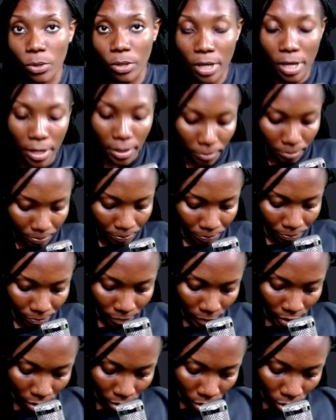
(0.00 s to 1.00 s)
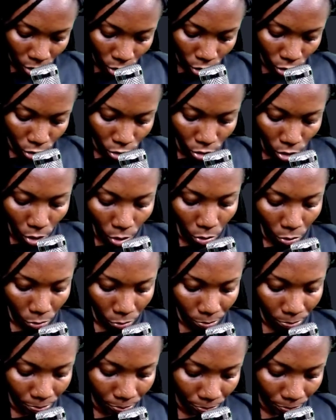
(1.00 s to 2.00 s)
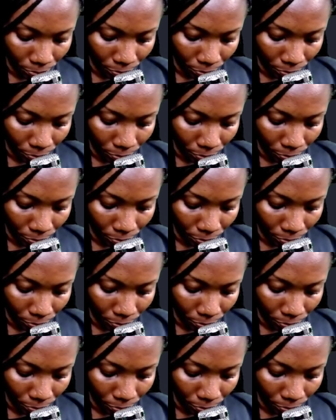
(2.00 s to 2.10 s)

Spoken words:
Okay, so